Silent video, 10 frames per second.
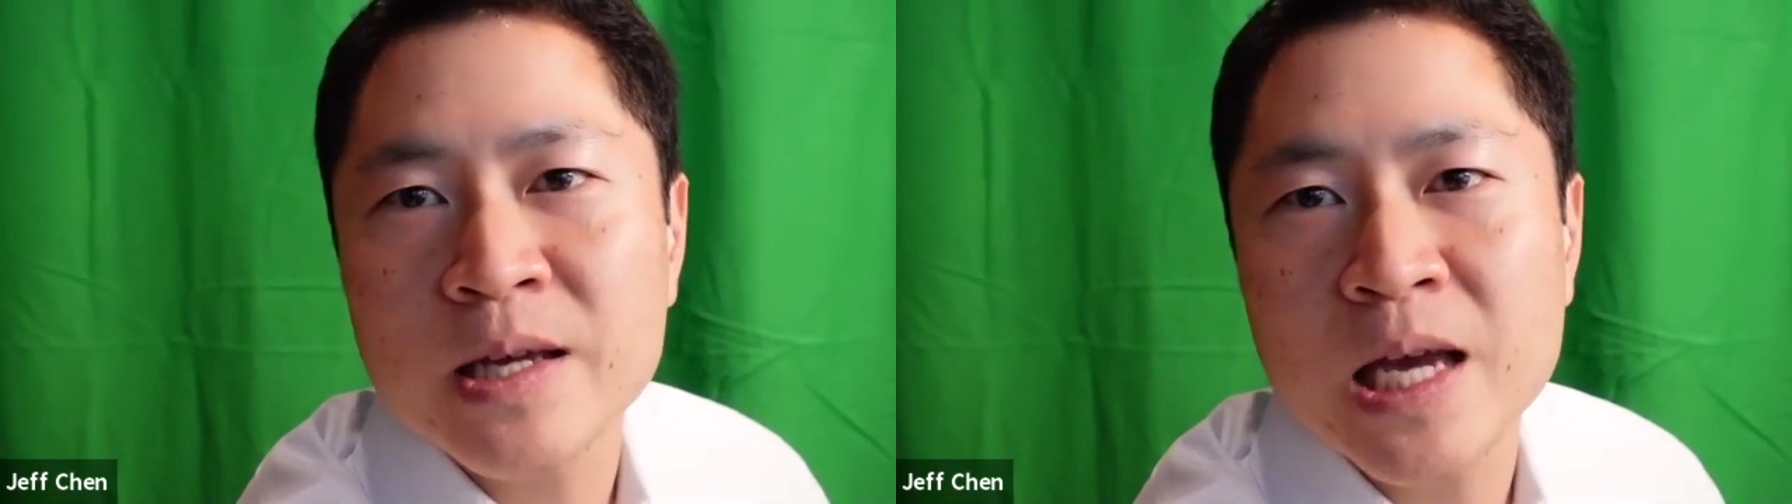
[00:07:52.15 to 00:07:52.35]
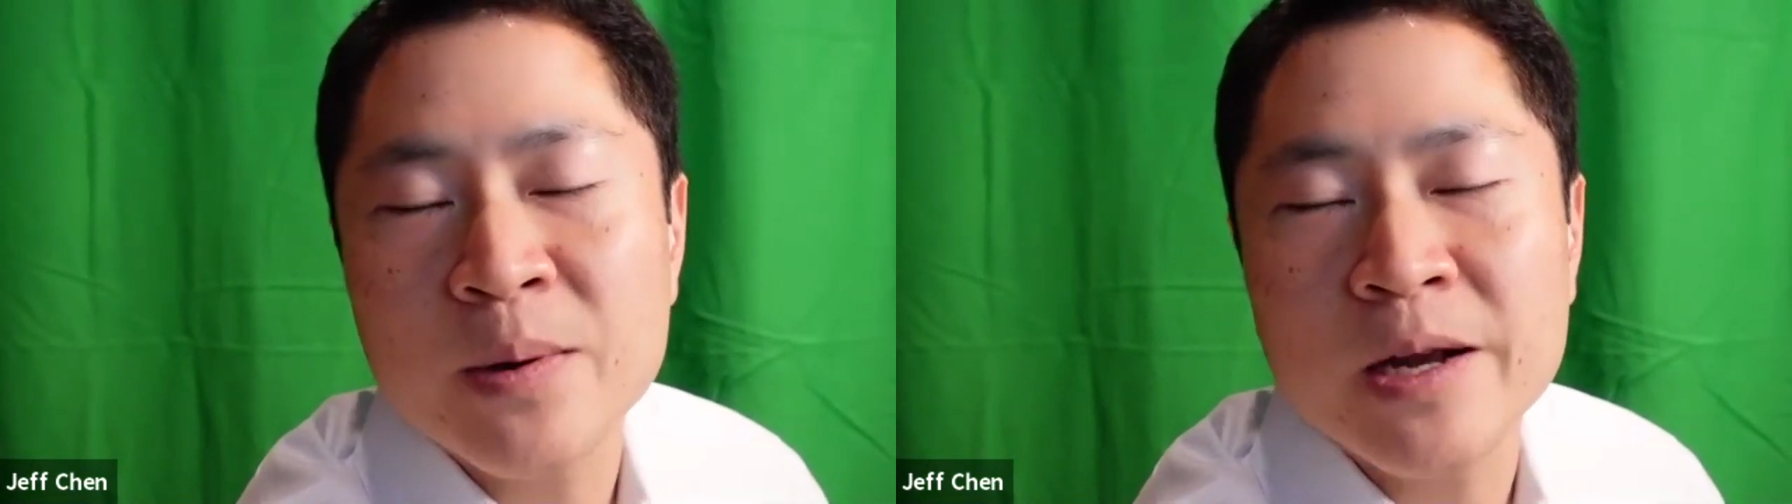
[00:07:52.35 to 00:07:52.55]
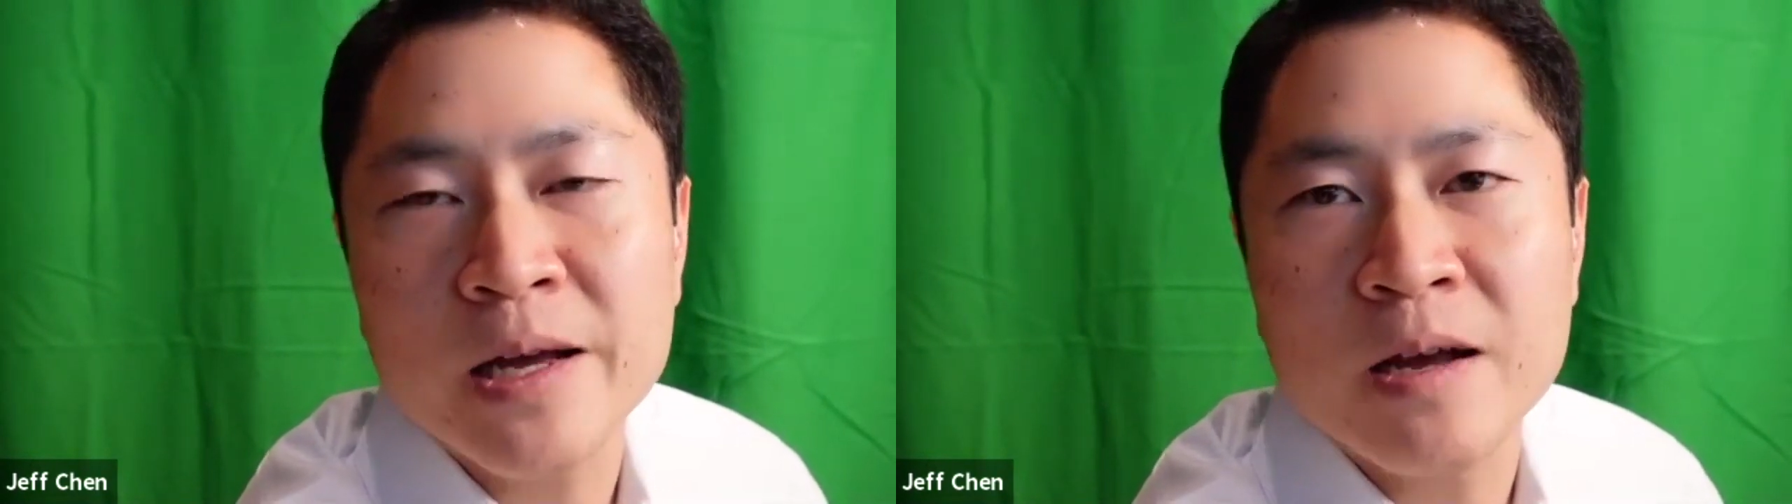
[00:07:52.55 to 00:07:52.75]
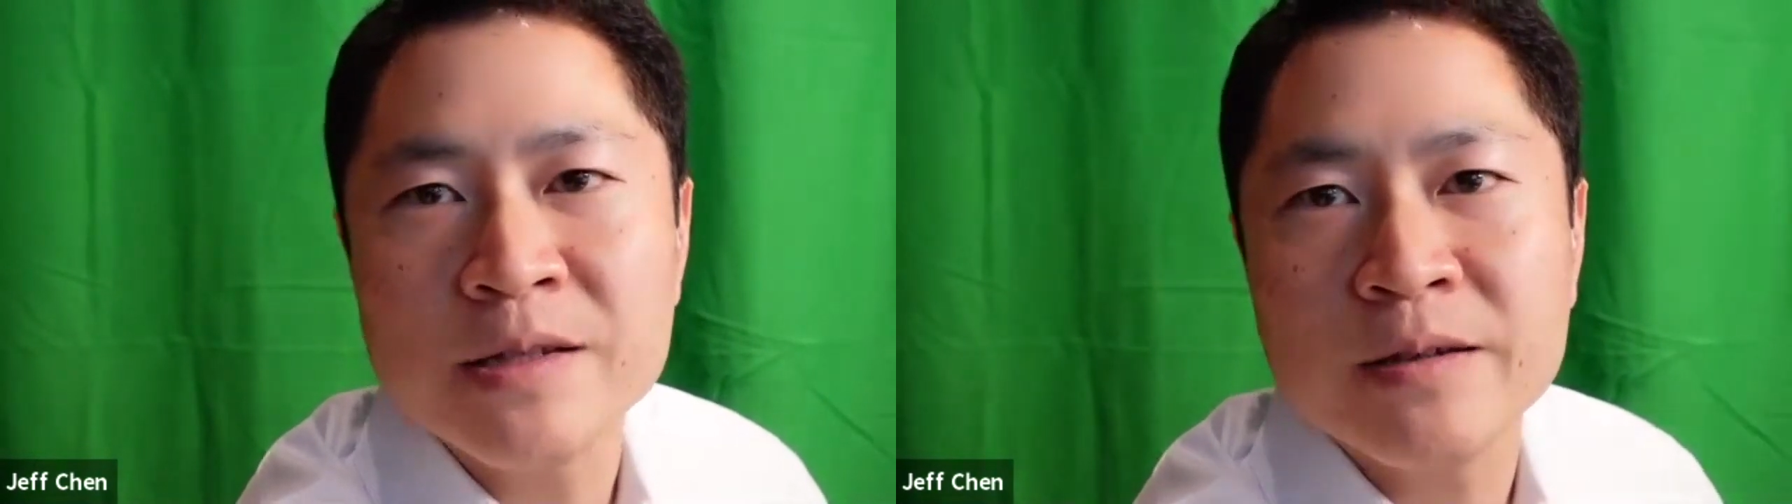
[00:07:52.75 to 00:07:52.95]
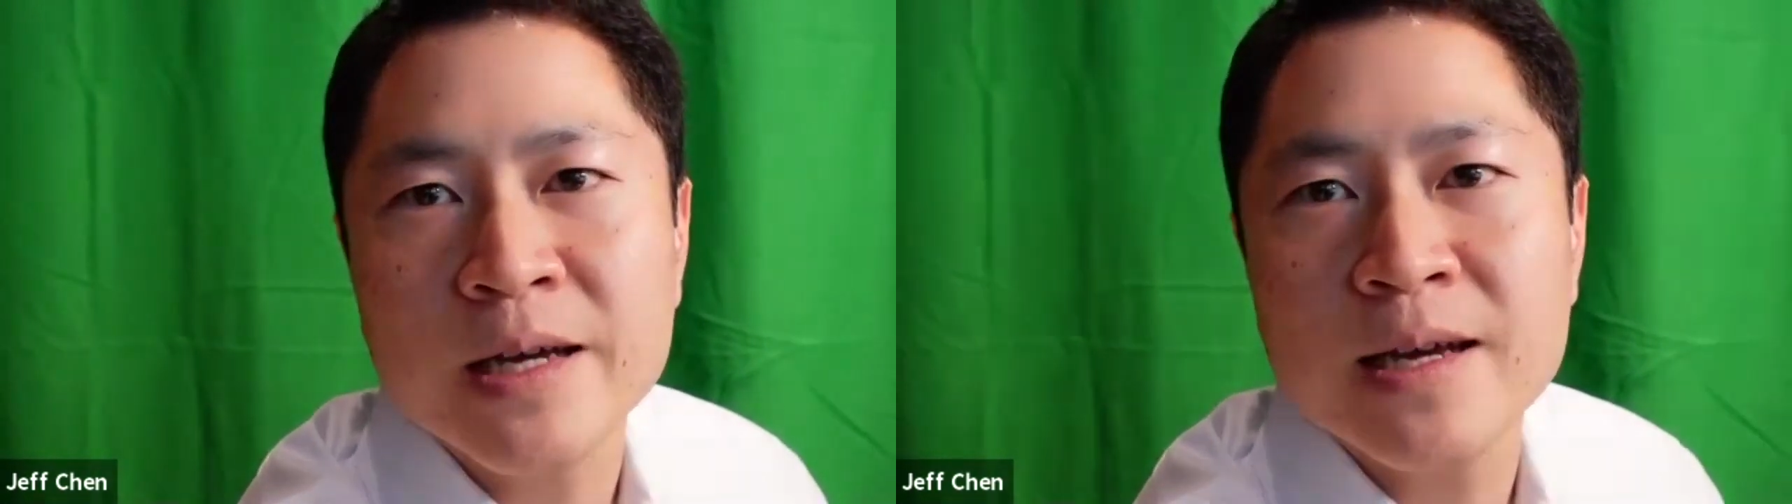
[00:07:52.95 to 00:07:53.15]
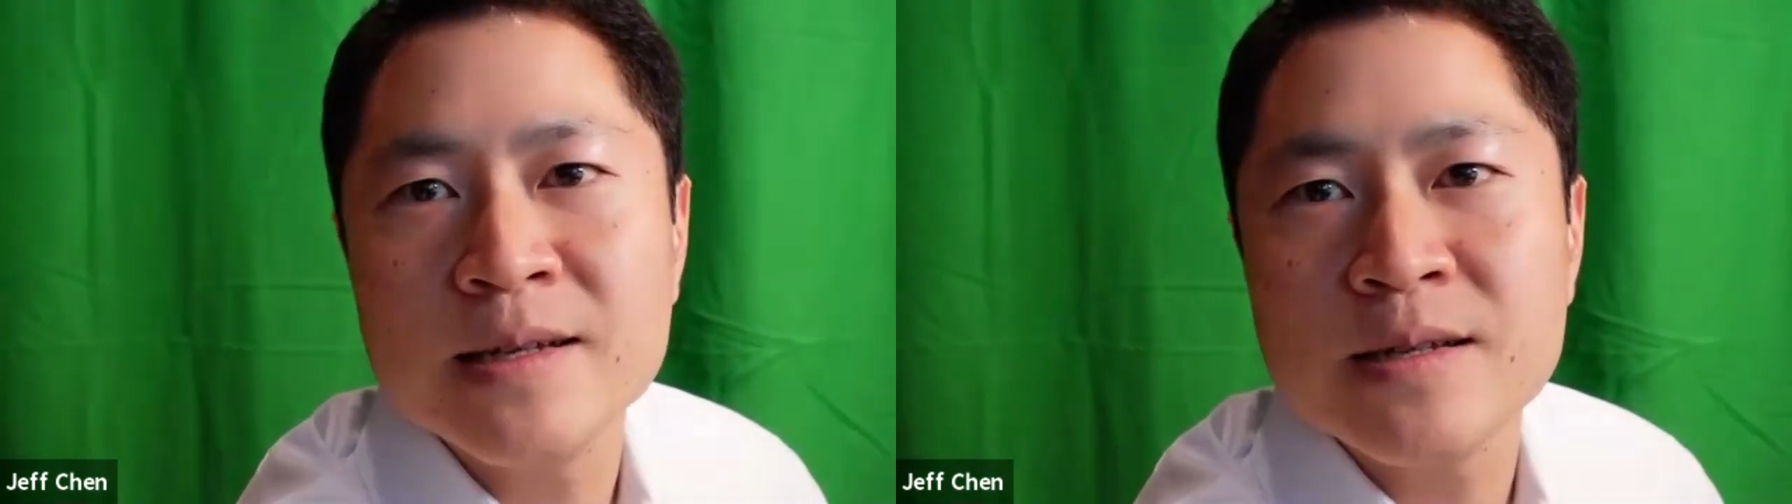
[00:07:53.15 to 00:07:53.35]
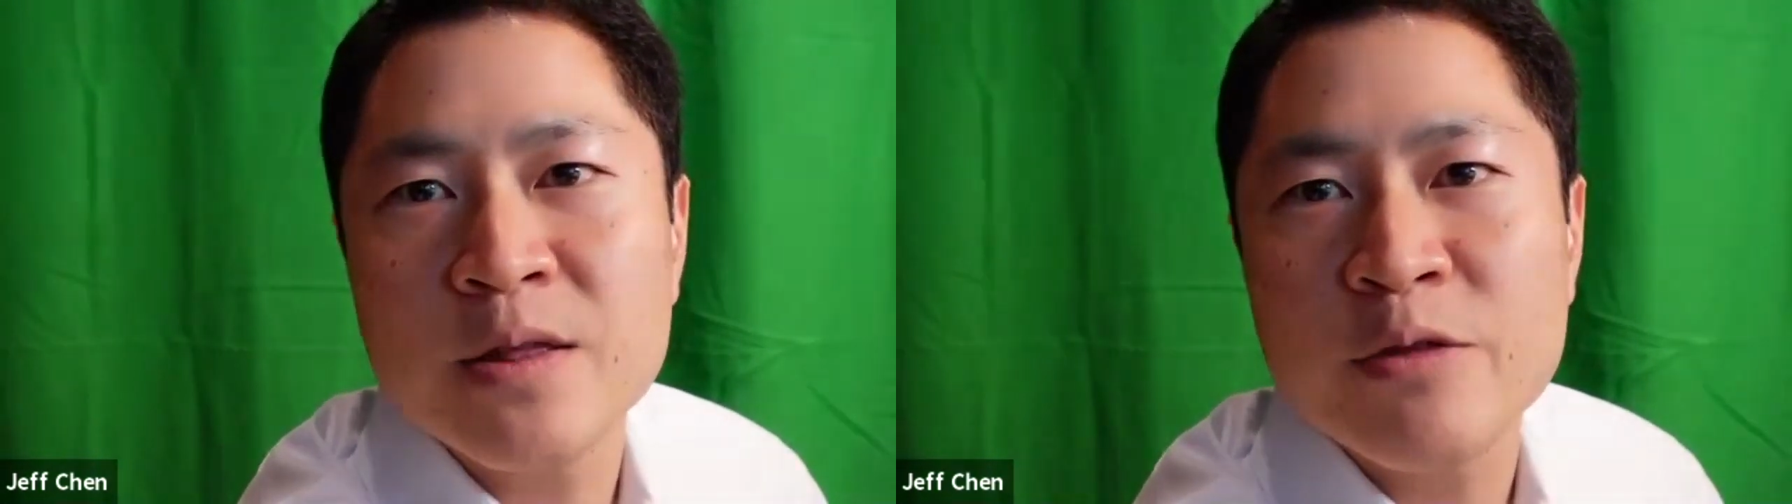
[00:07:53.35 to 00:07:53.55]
camera also has